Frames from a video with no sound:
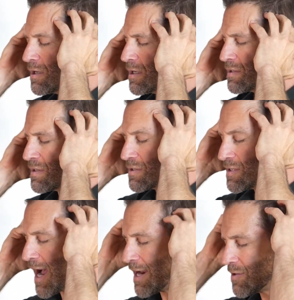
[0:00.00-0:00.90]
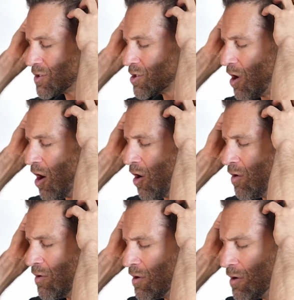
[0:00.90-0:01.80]
into the side of the
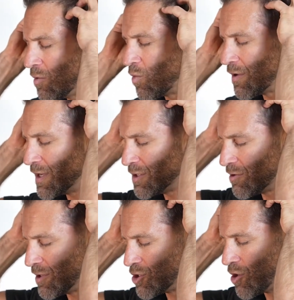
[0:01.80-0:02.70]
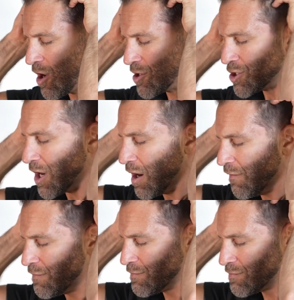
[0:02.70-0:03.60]
skull, where these are in charge
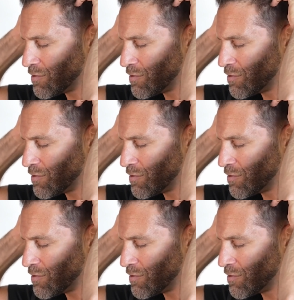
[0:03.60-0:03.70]
of